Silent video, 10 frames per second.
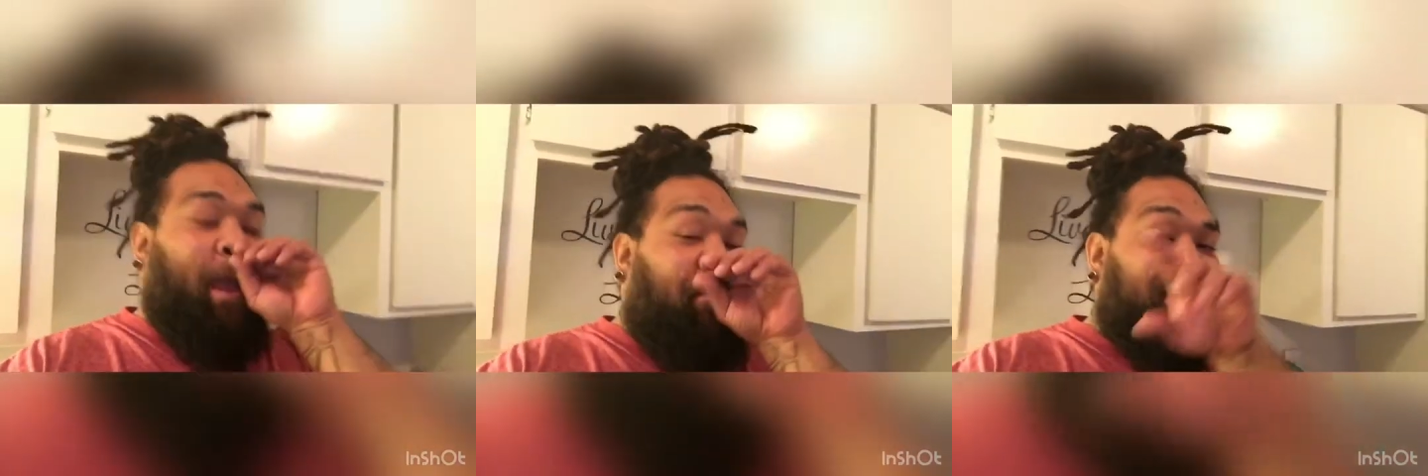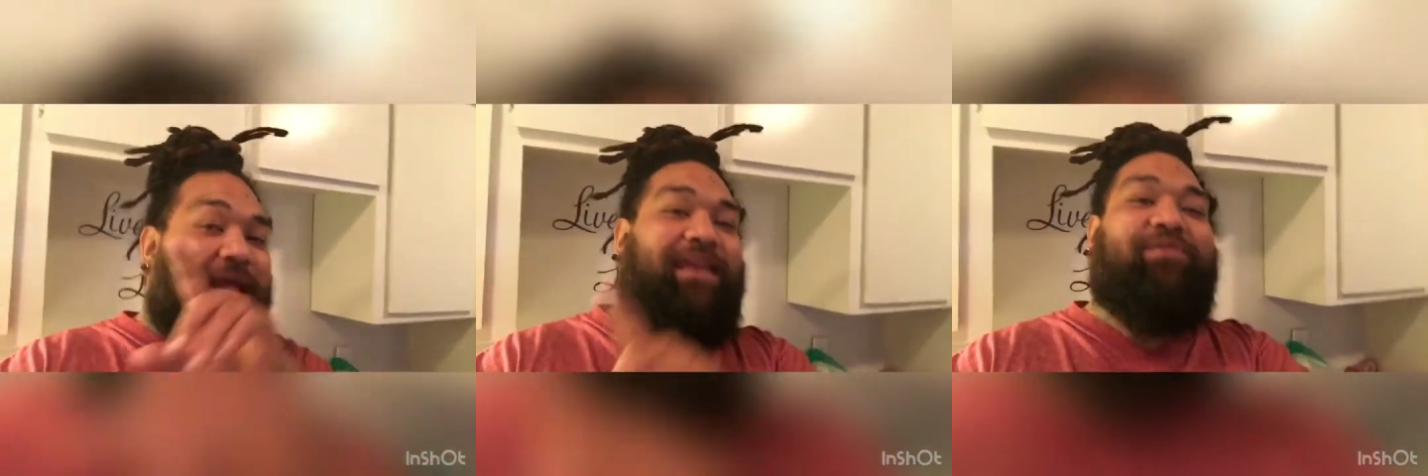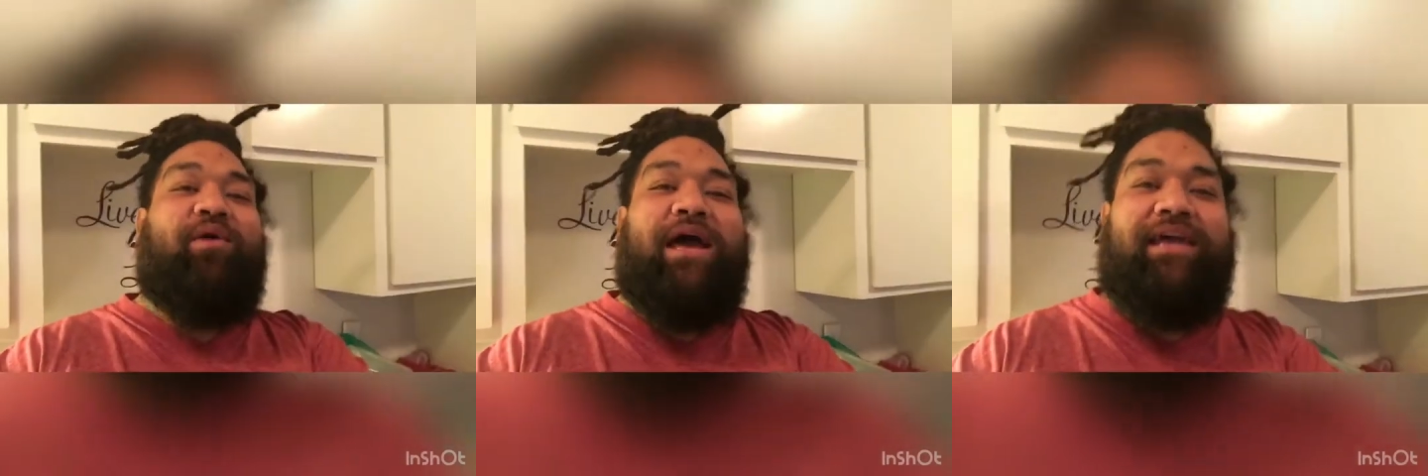But
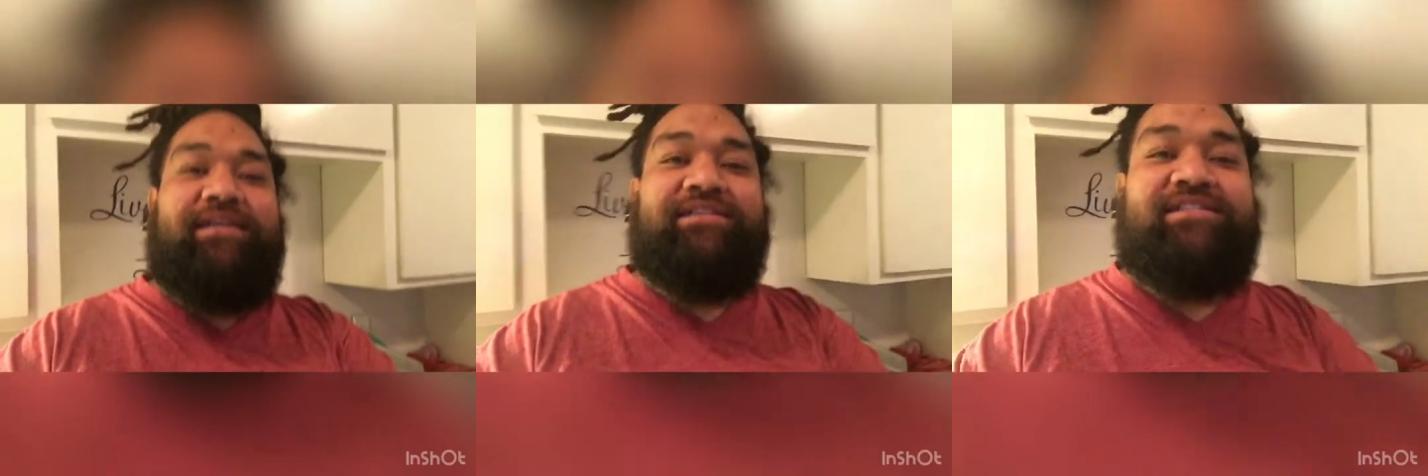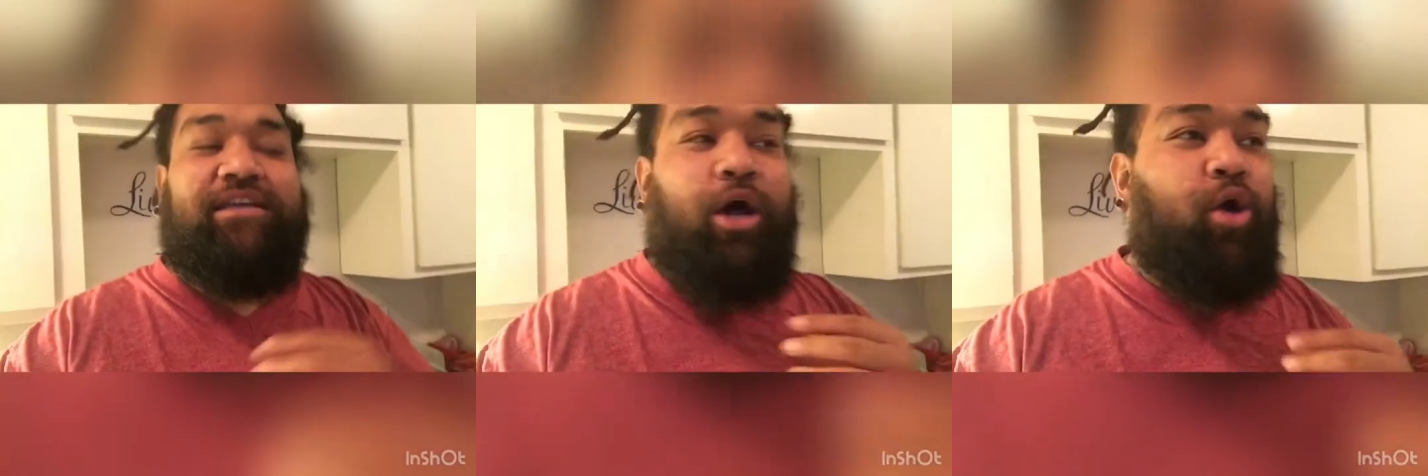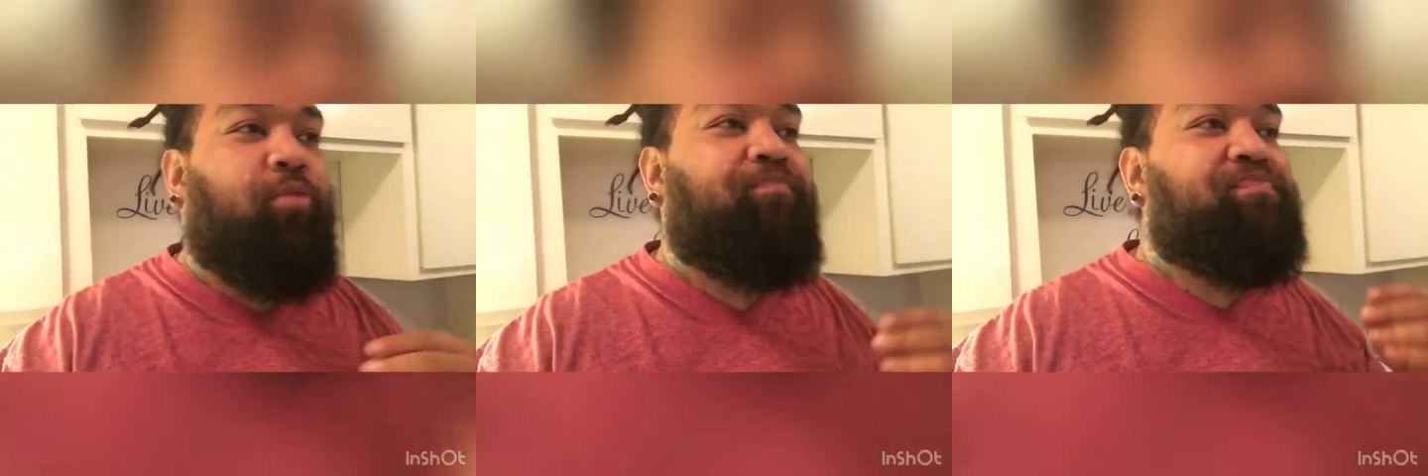anyway,
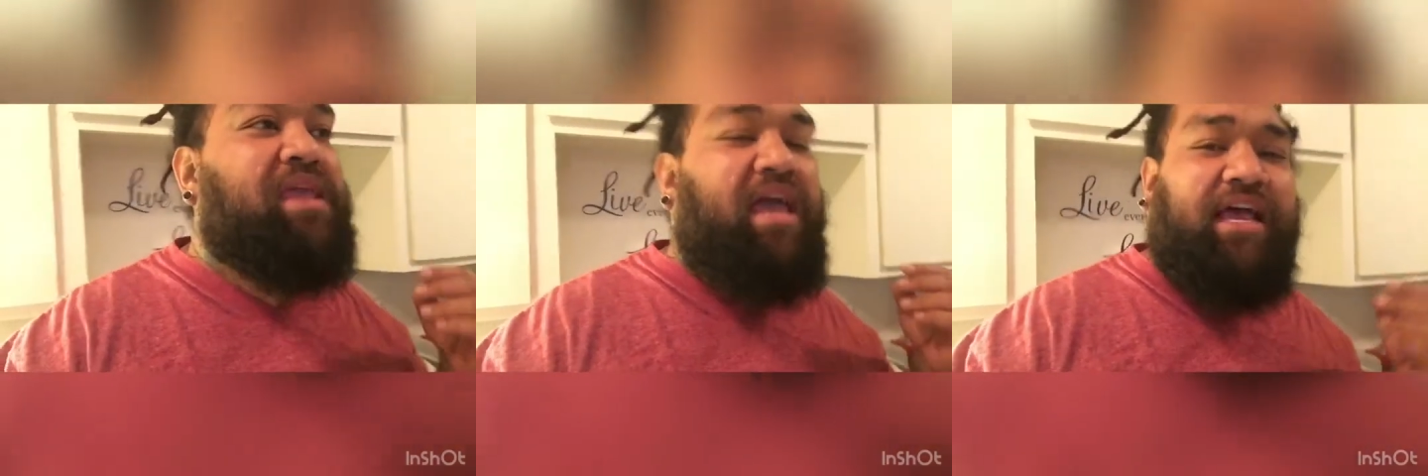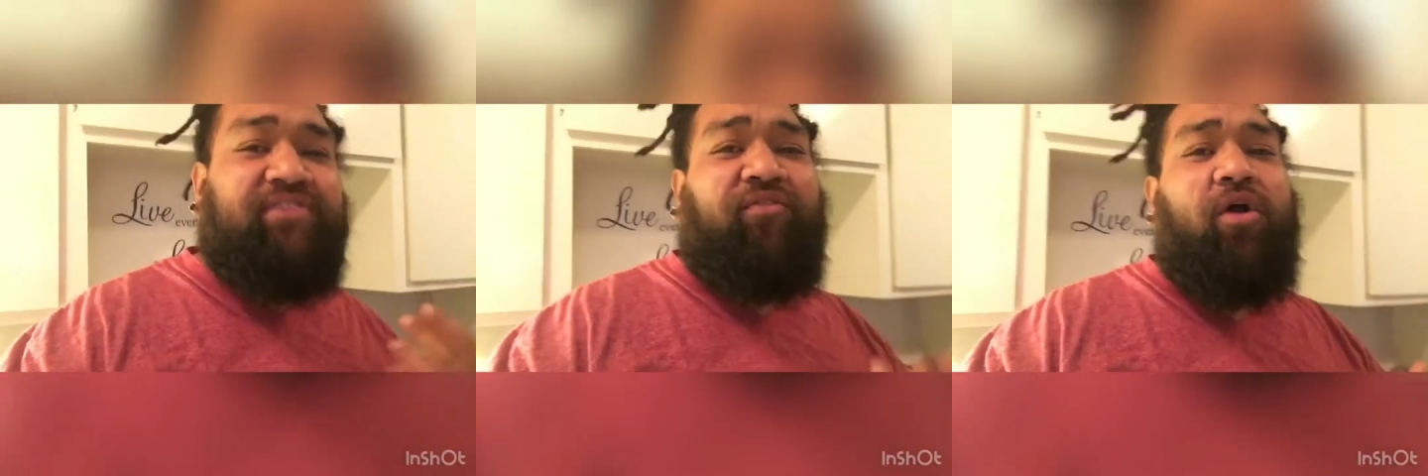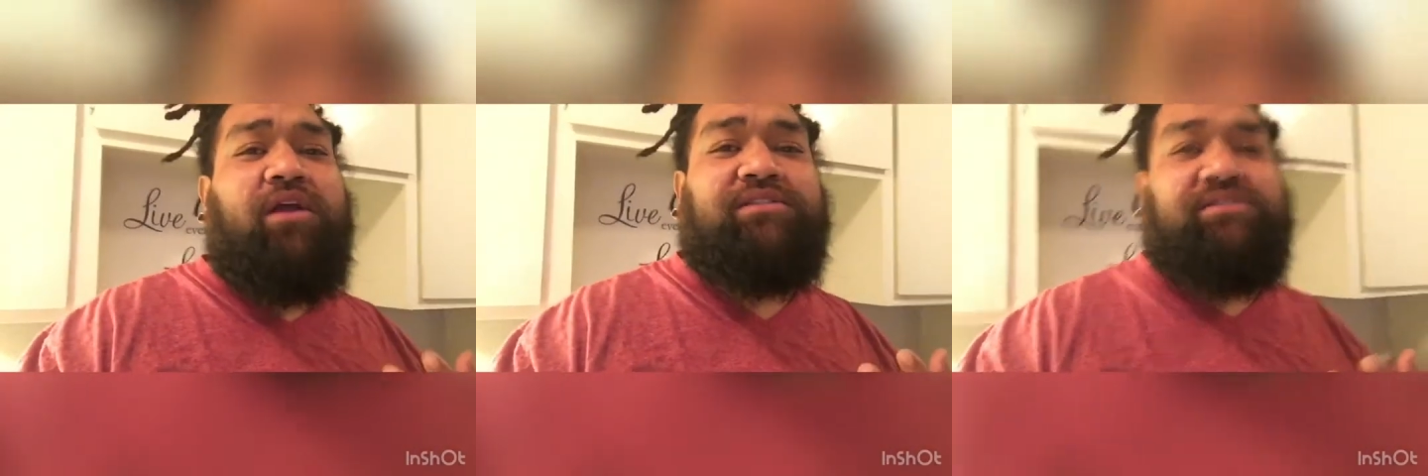so as
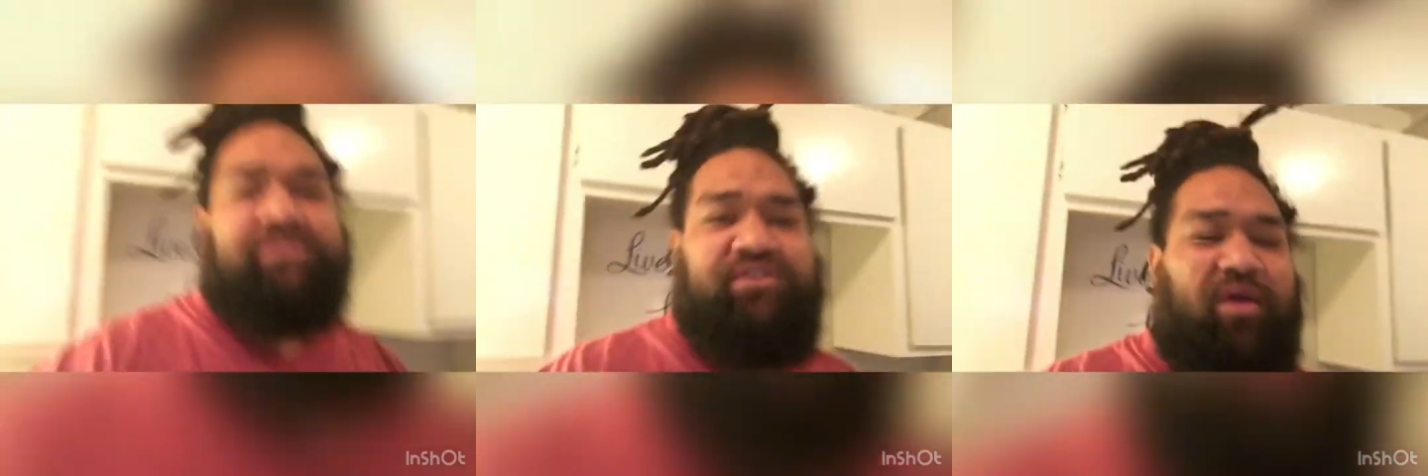far as,